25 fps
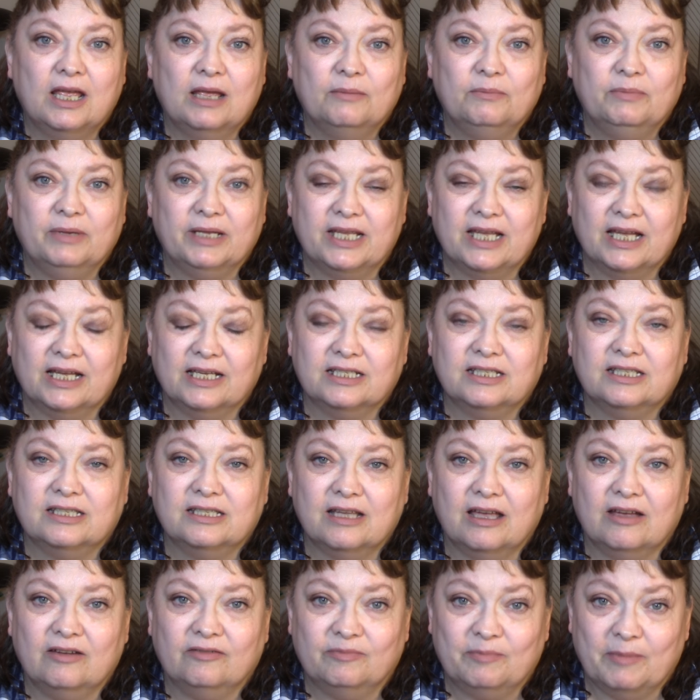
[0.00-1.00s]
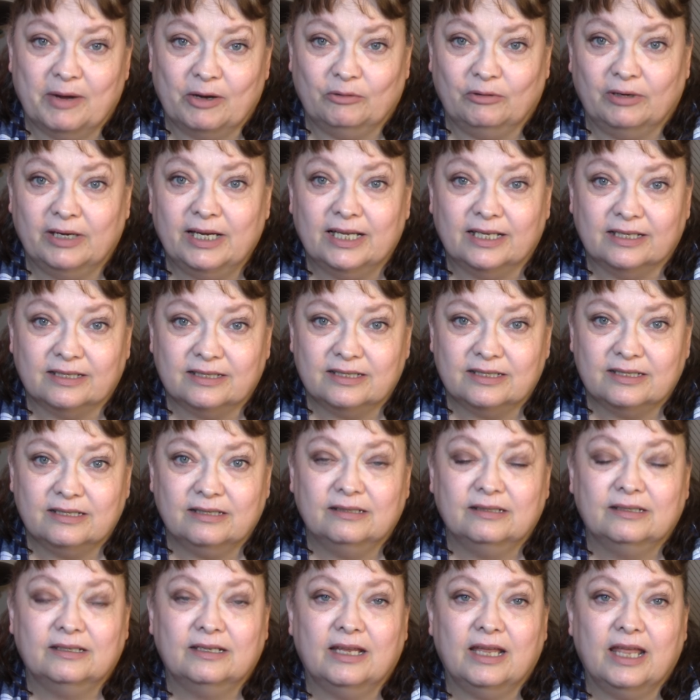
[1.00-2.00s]
because of my wrist.
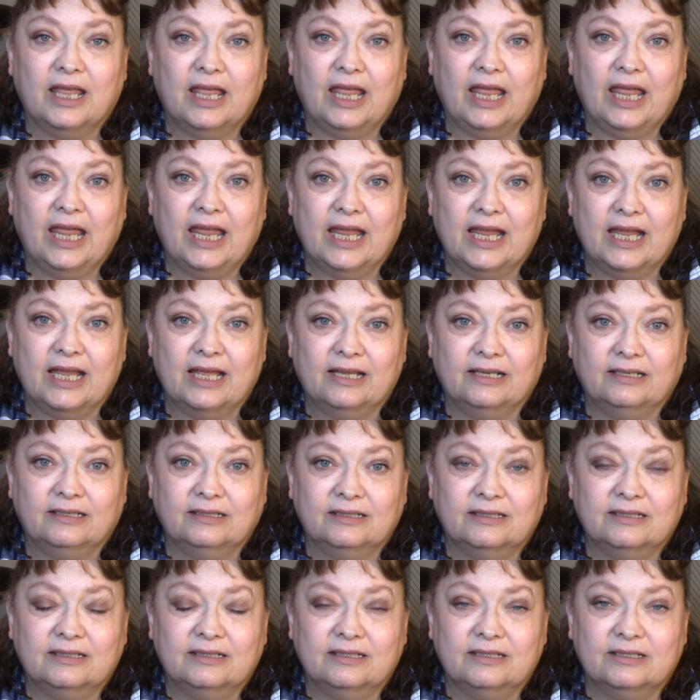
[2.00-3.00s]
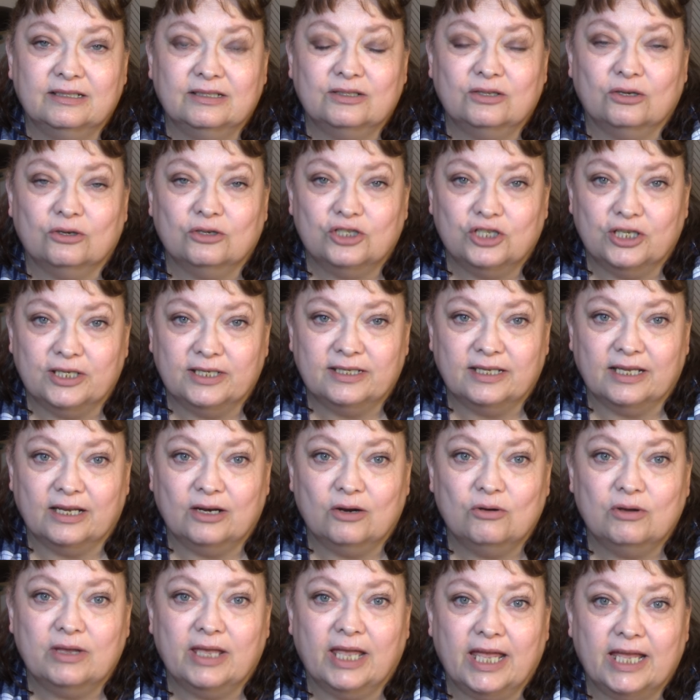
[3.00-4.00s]
And so she said,
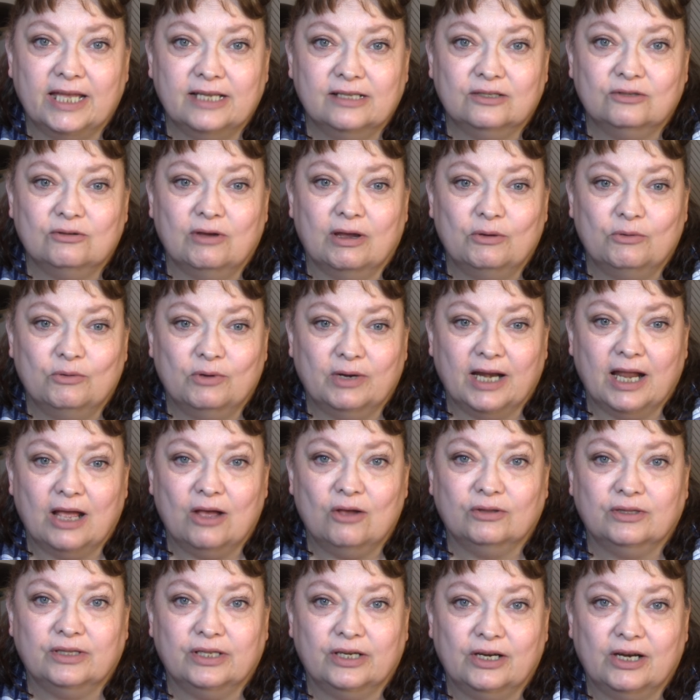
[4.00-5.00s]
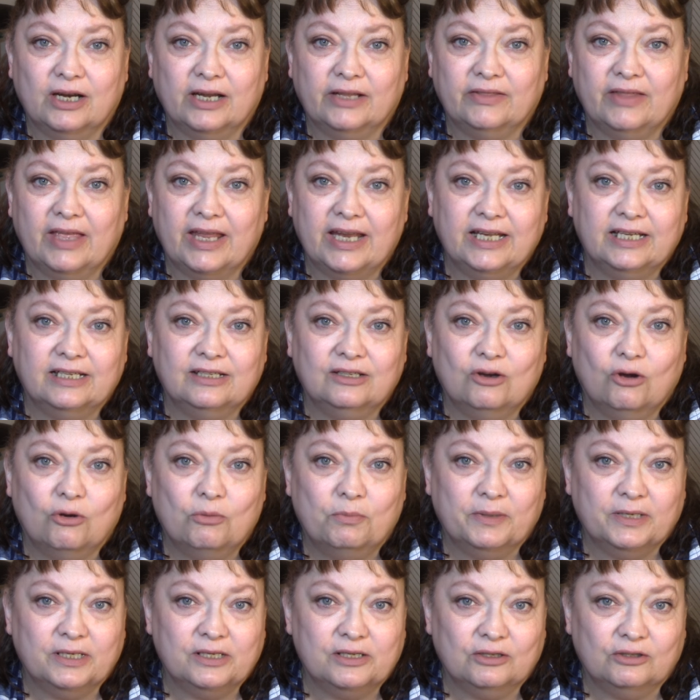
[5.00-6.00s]
okay. So I went out there and they didn't
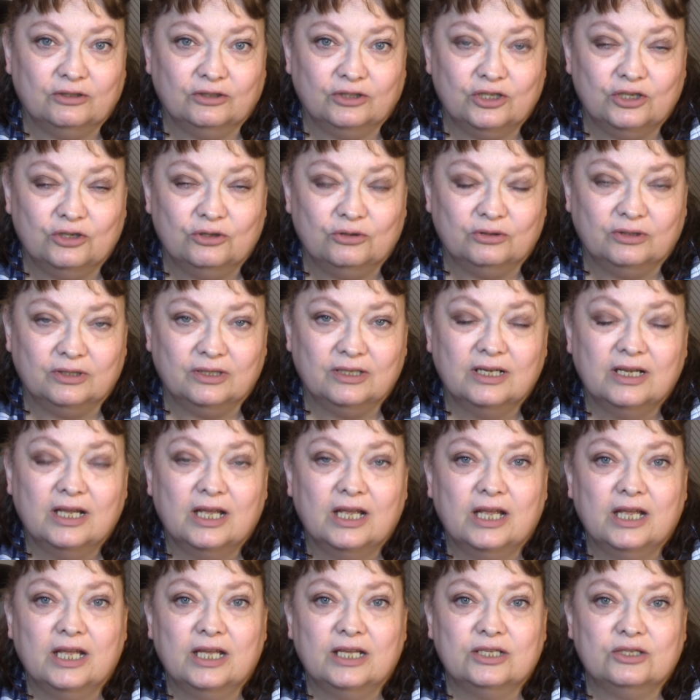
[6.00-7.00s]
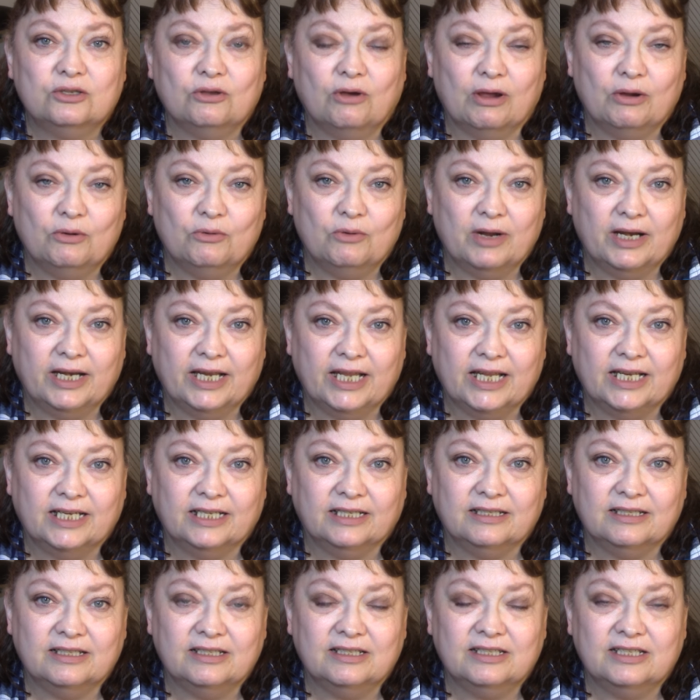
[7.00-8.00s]
open till noon. So I went in
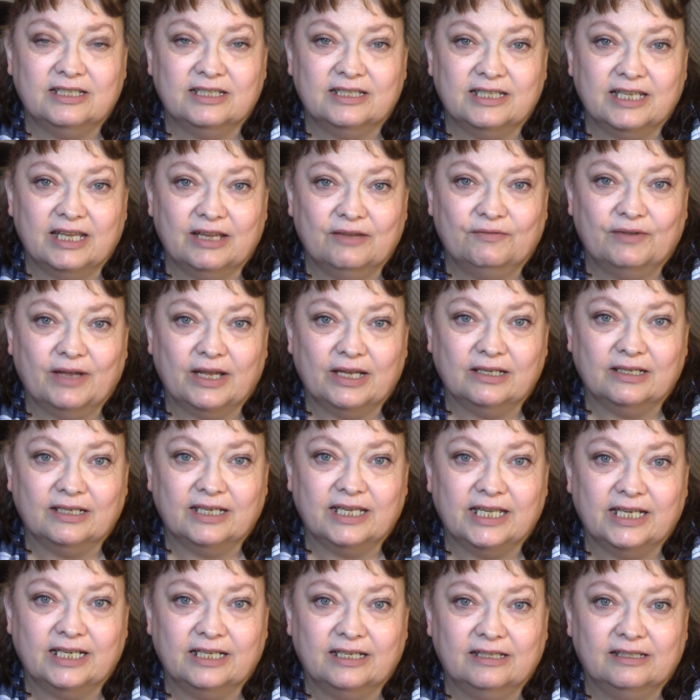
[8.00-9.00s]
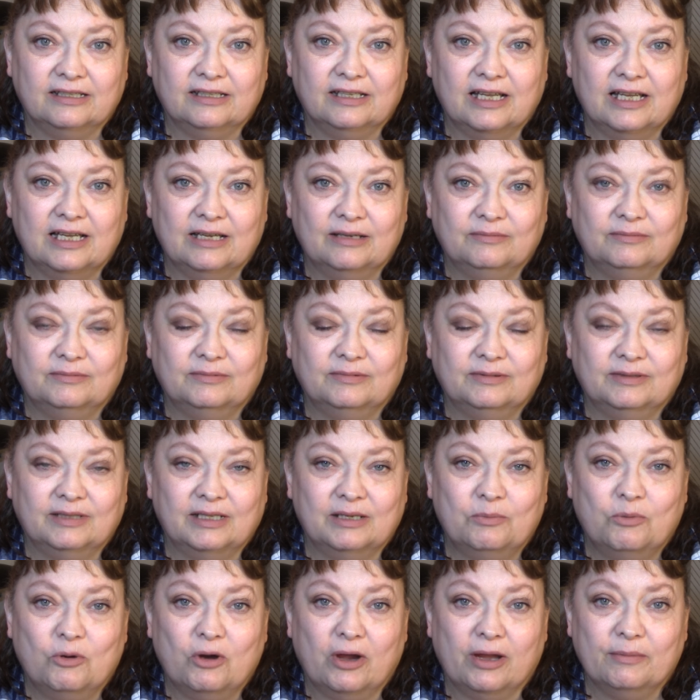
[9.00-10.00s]
and to see if I could get an
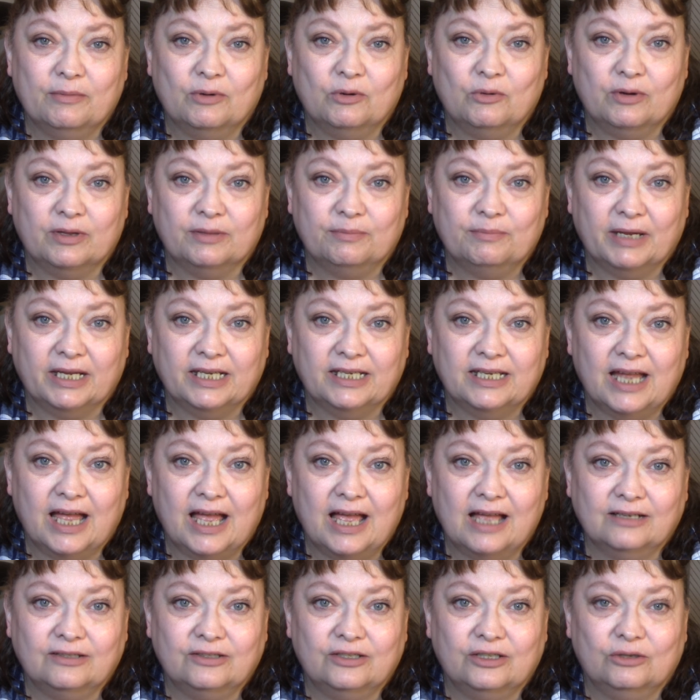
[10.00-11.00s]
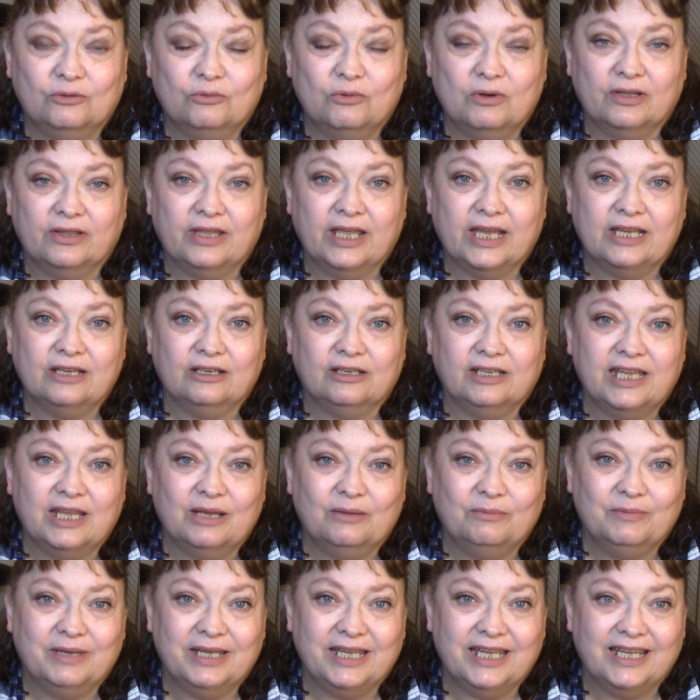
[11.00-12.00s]
appointment with my doctor. Well, they could
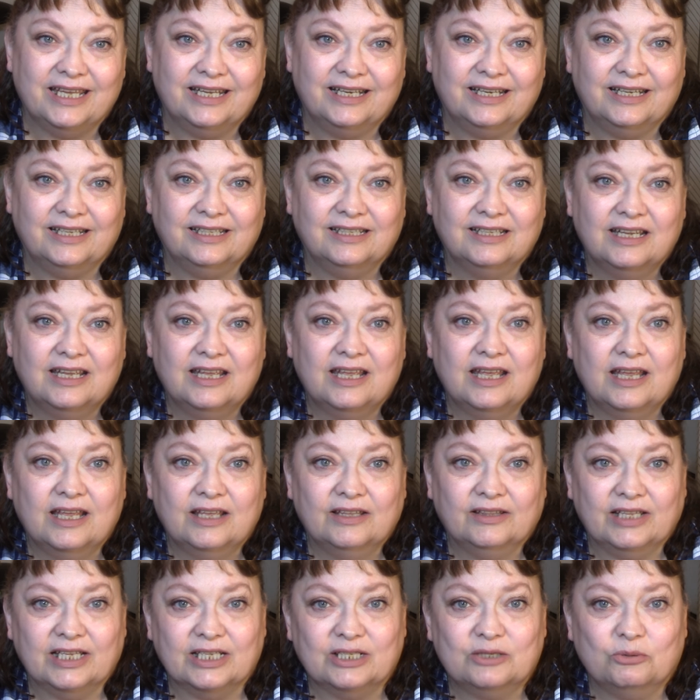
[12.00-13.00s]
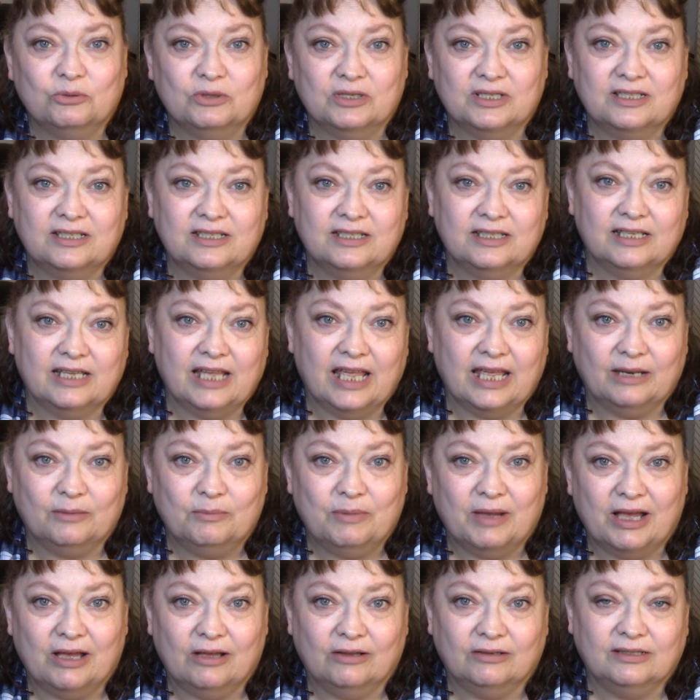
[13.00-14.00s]
get me in at this was at
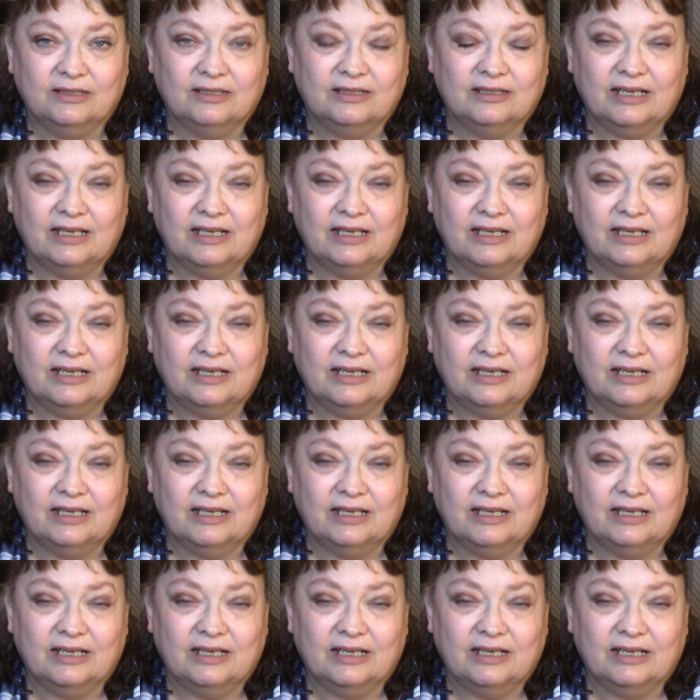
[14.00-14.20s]
about